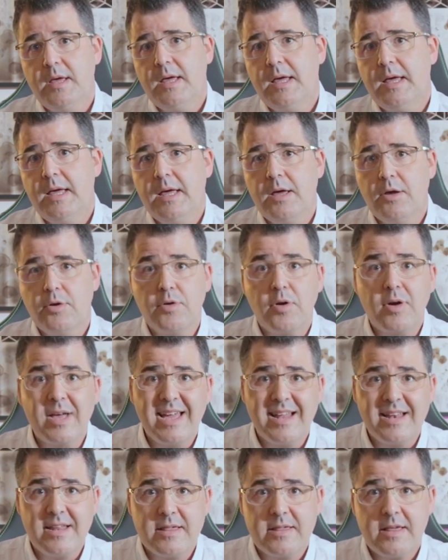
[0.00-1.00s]
uh, an
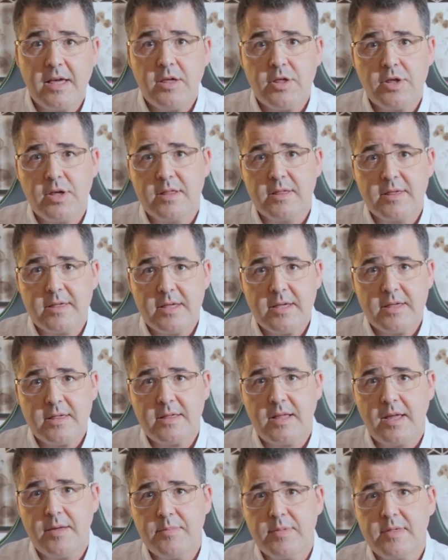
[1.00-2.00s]
organization
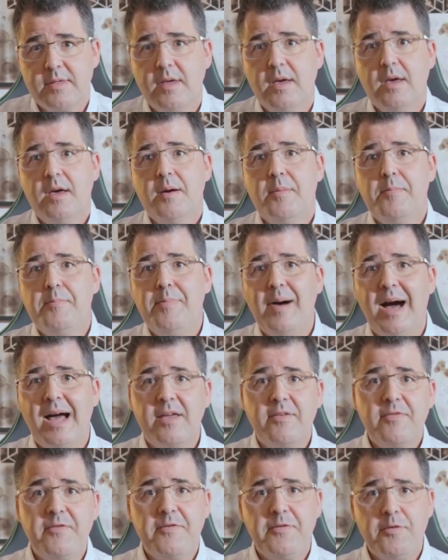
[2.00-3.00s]
systems
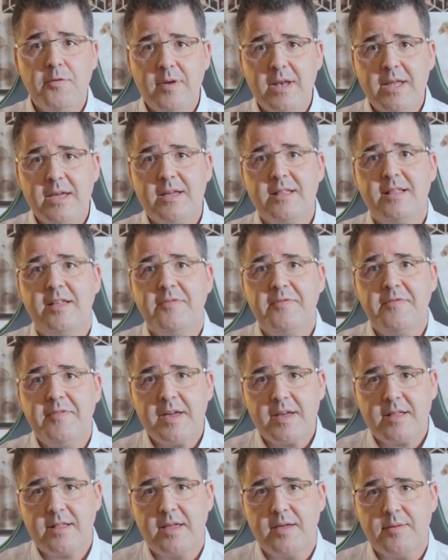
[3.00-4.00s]
by fooling the
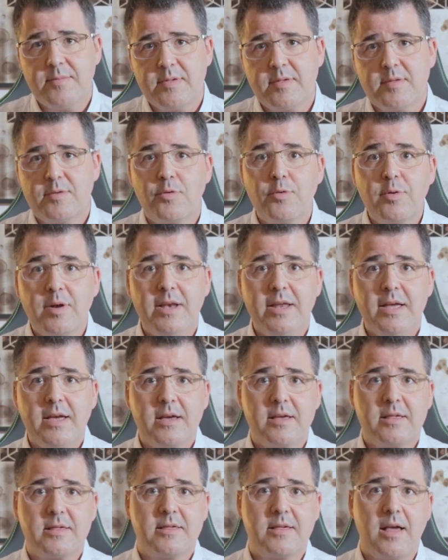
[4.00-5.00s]
victims to
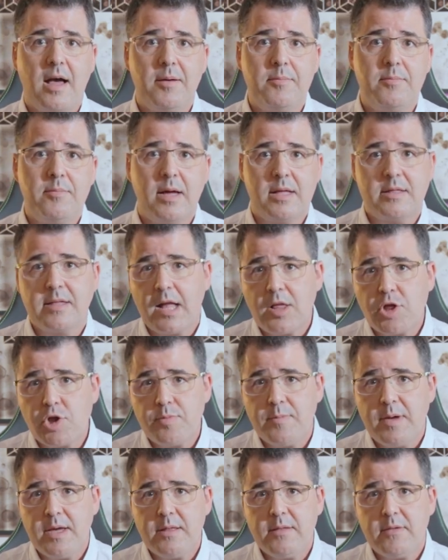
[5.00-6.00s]
click some
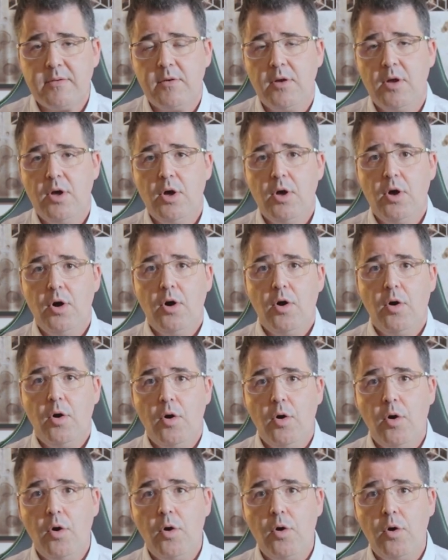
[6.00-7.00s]
attachment
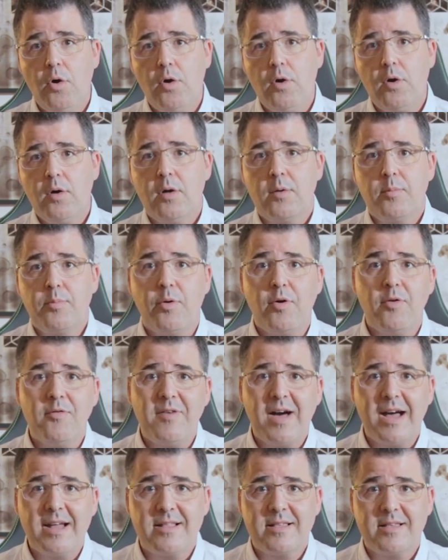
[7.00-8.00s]
or
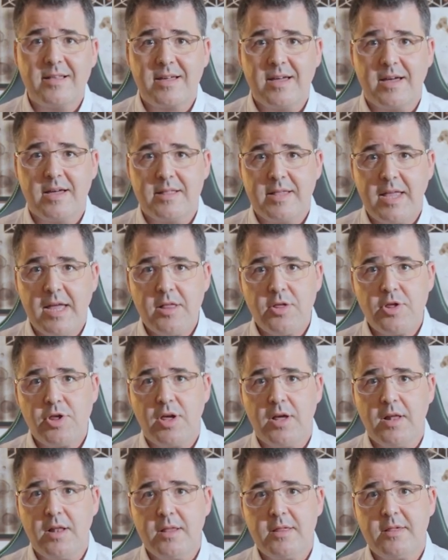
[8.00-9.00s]
provide
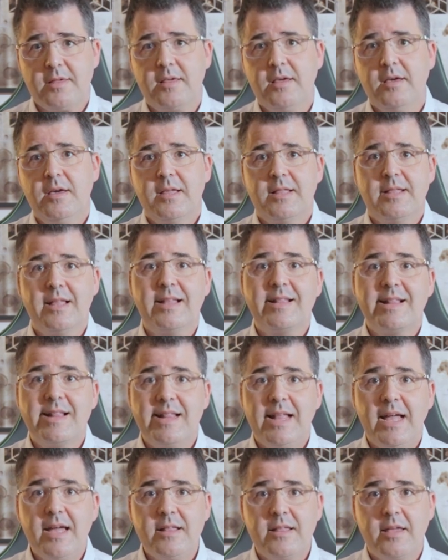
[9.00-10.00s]
credentials that
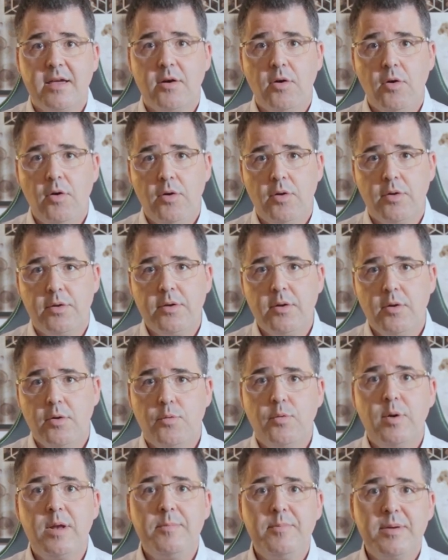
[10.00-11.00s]
later on
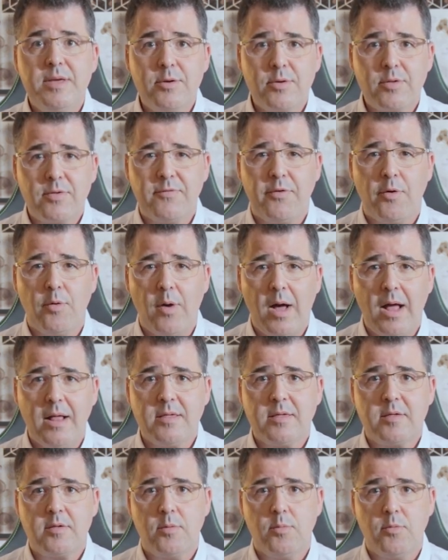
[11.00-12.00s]
will be used for
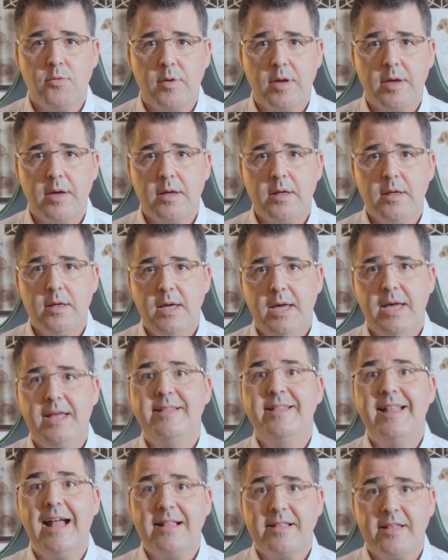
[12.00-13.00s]
ransomware
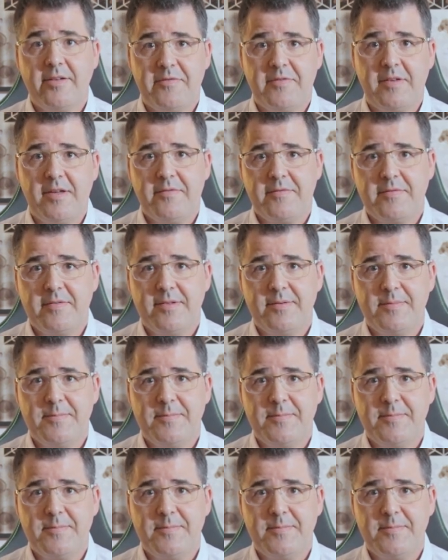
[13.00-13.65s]
and data theft.